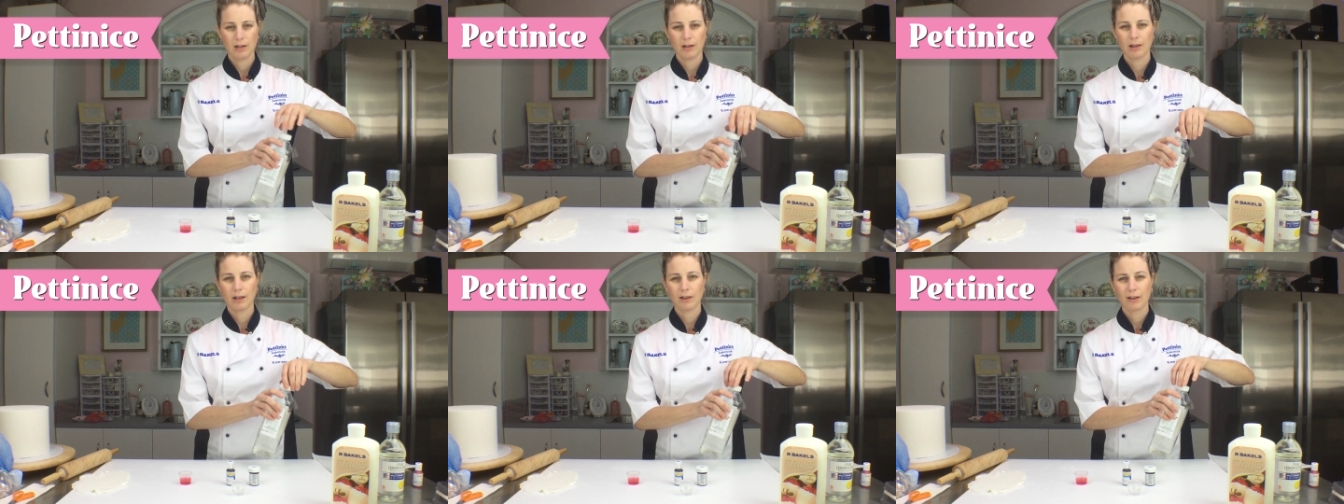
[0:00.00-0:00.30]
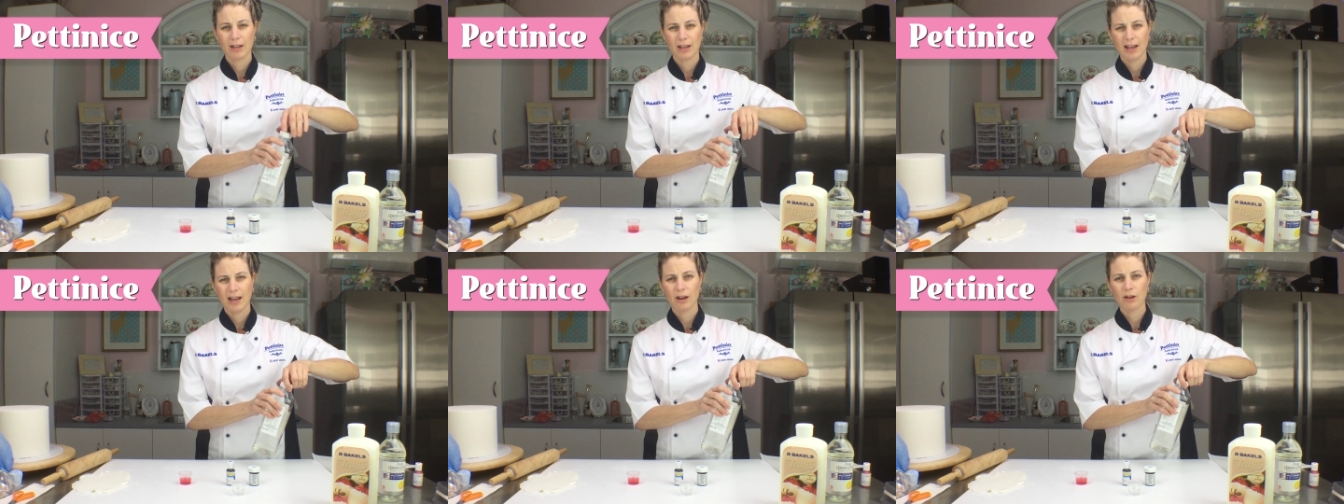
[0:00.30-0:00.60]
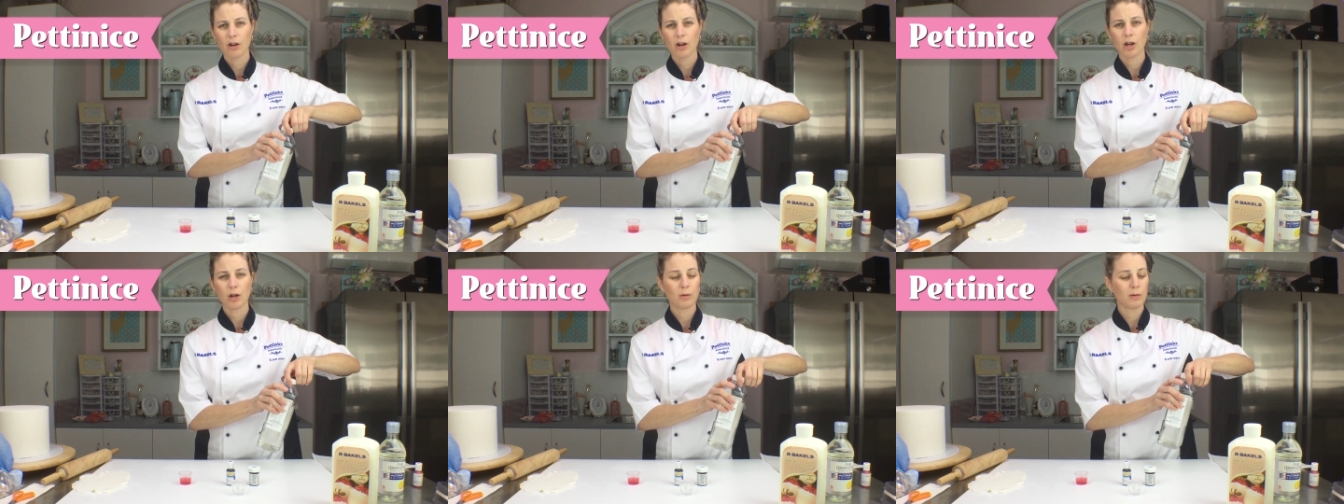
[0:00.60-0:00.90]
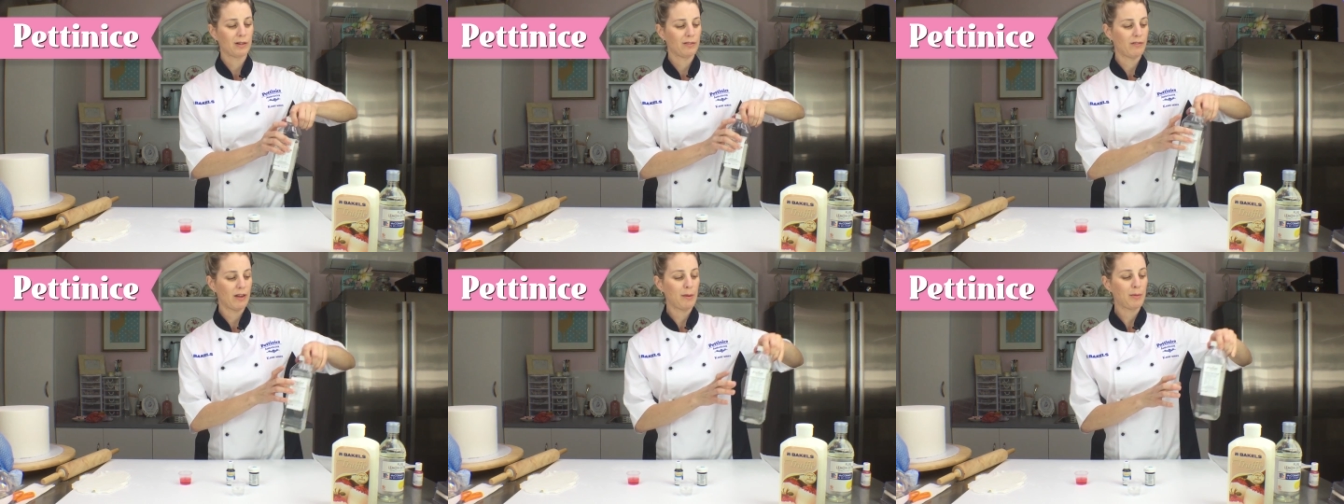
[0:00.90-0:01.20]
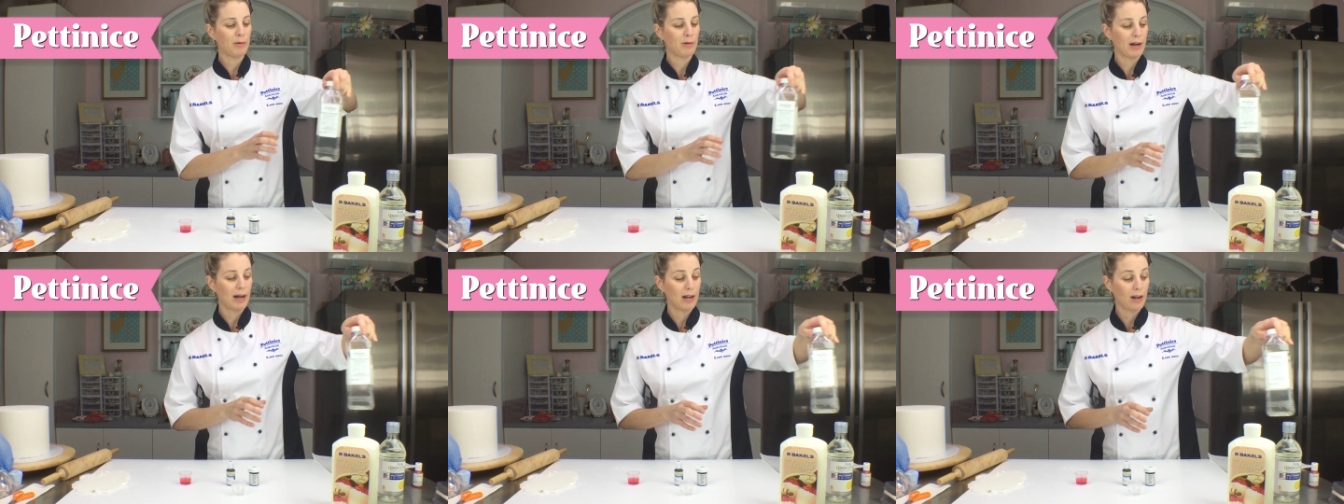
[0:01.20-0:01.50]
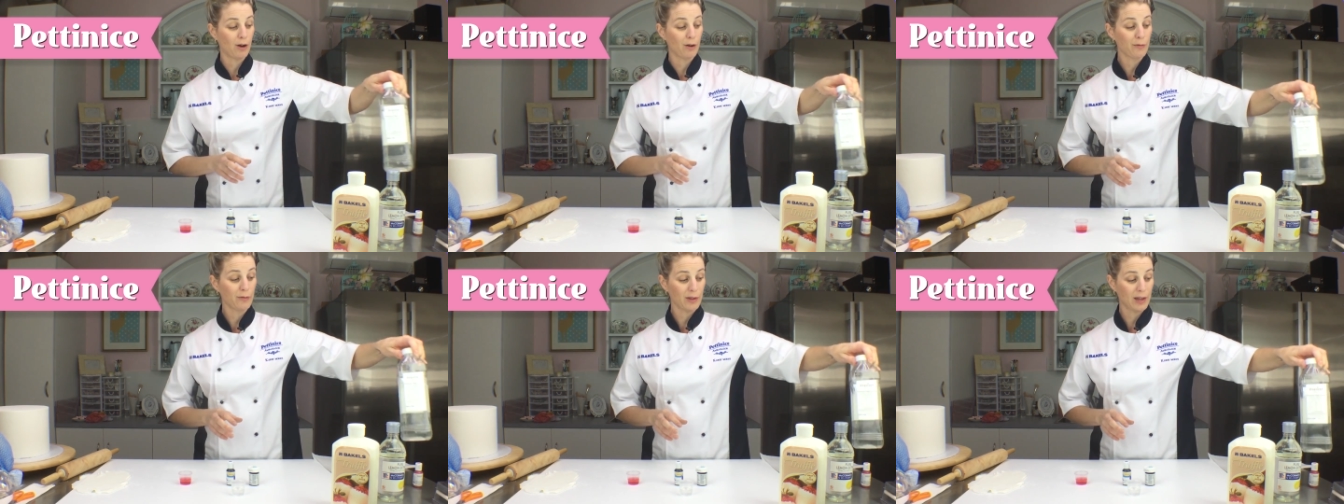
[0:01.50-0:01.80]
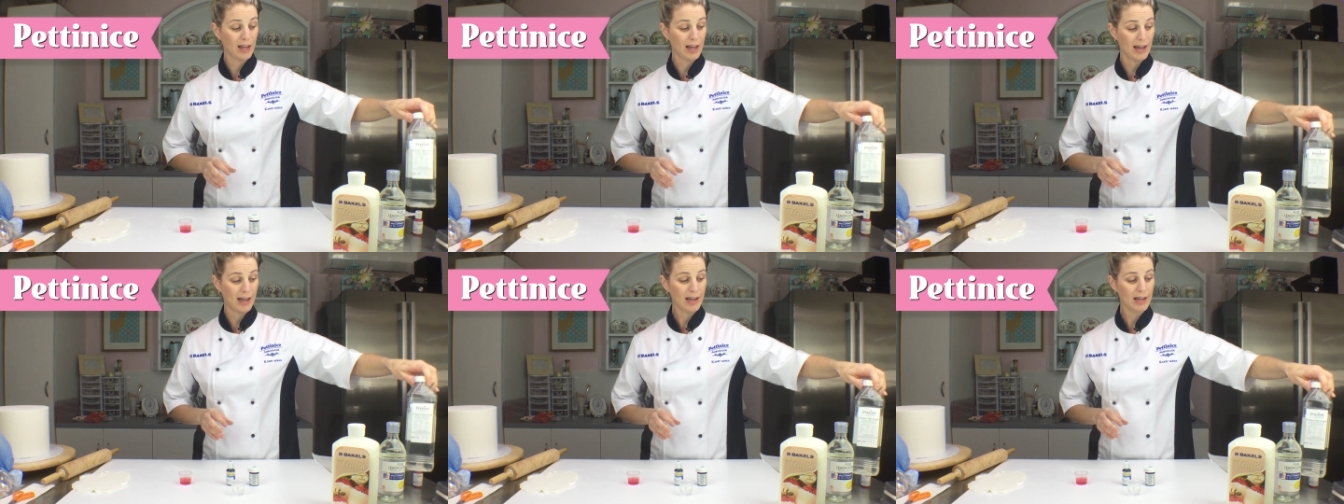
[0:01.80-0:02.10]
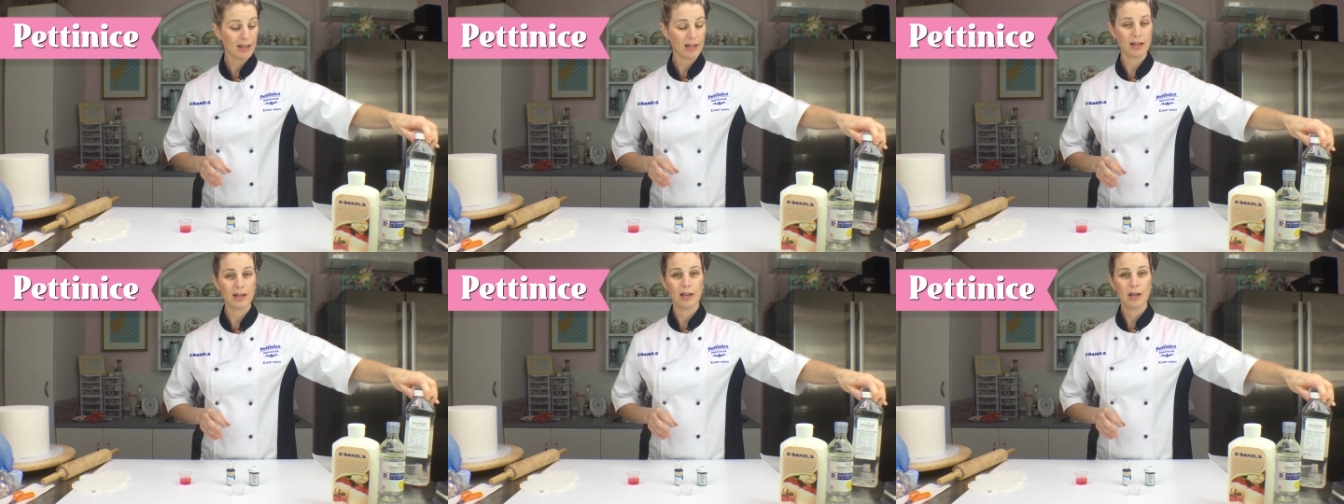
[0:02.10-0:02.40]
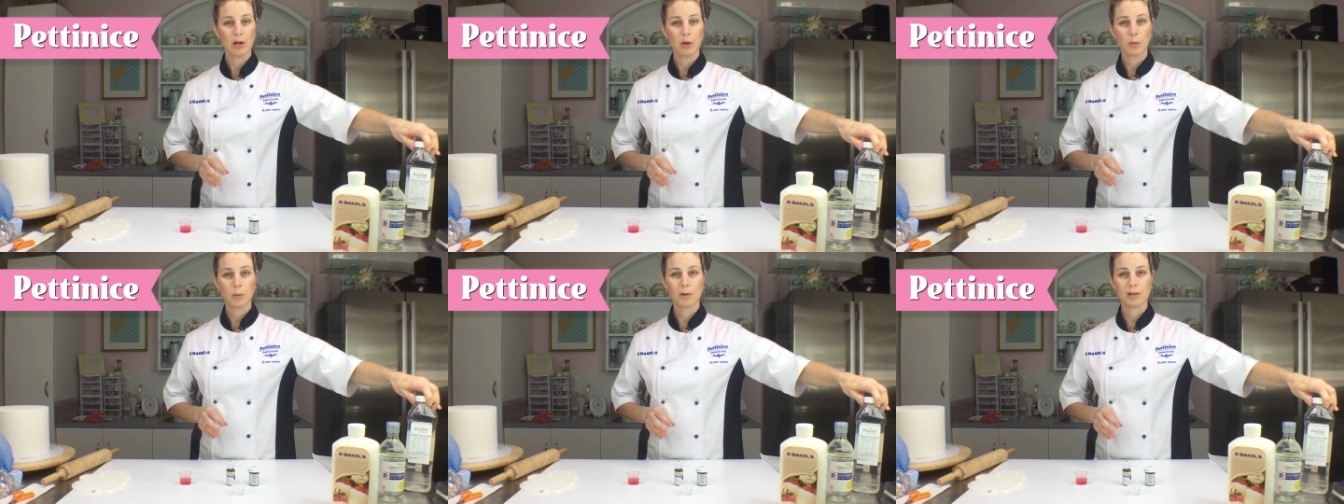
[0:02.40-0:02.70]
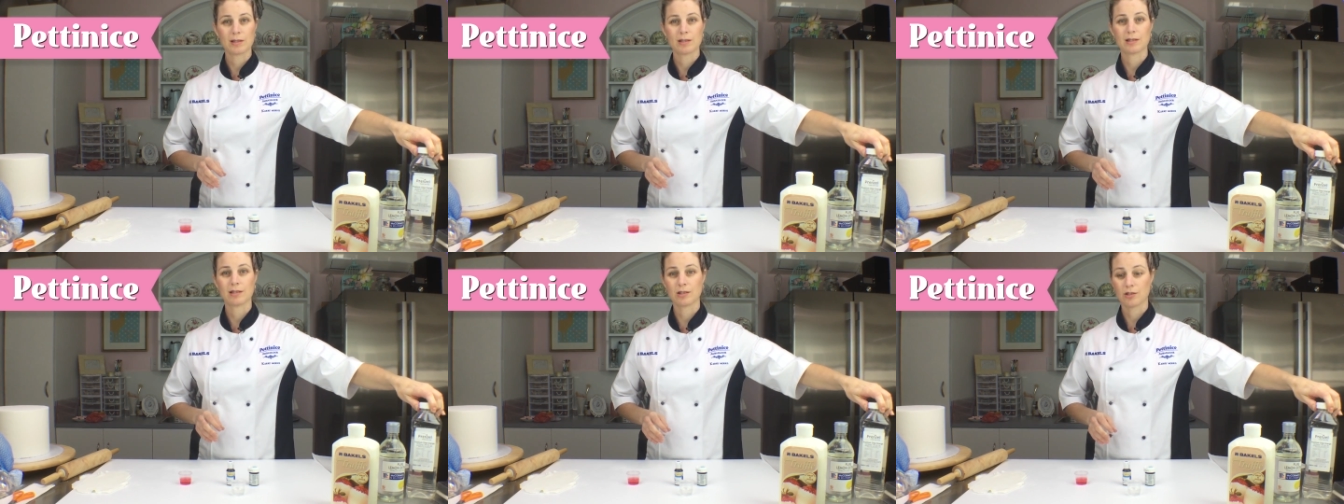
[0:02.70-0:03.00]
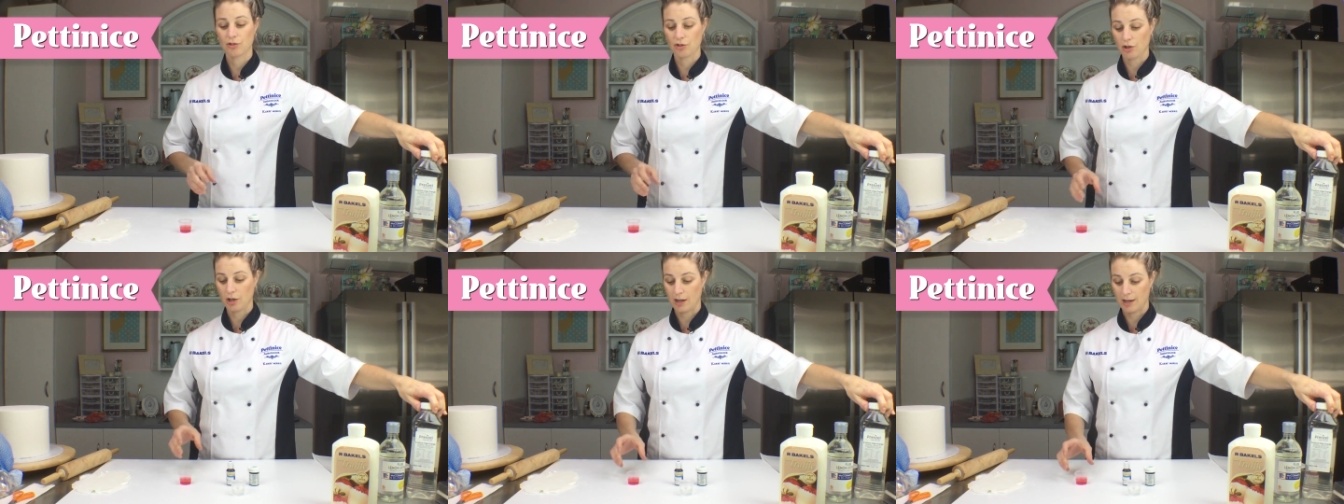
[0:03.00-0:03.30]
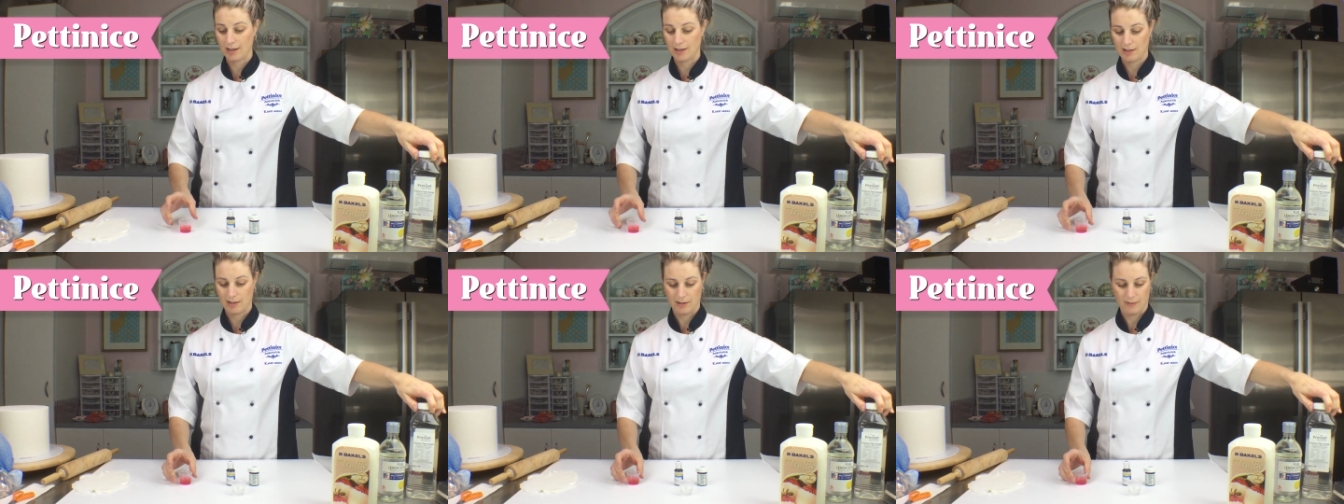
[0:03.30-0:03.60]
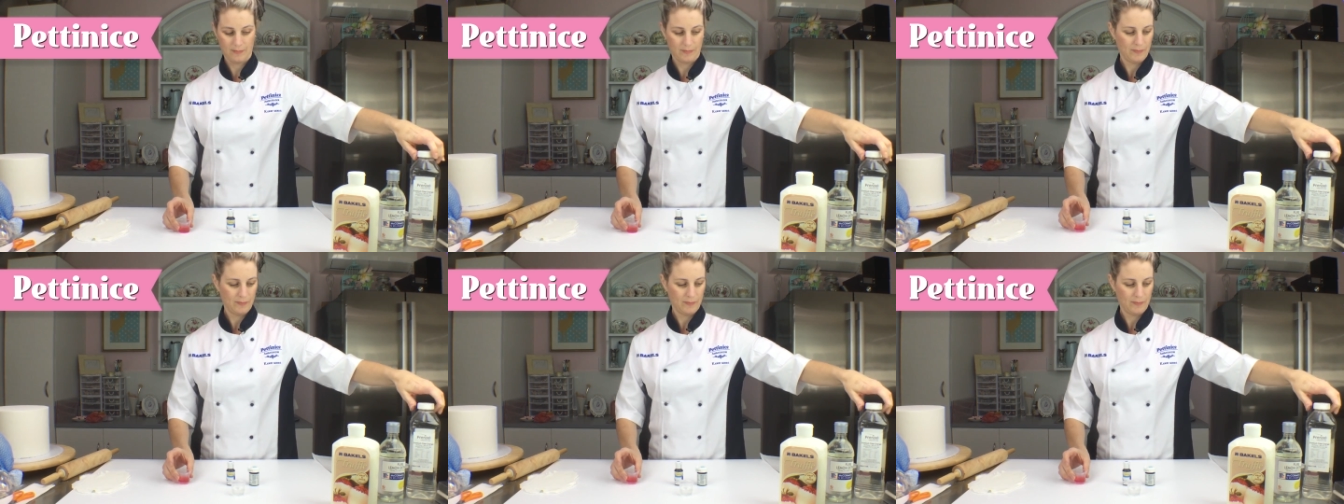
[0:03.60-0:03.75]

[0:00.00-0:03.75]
Now the alcohol will evaporate off the cake once it's dried.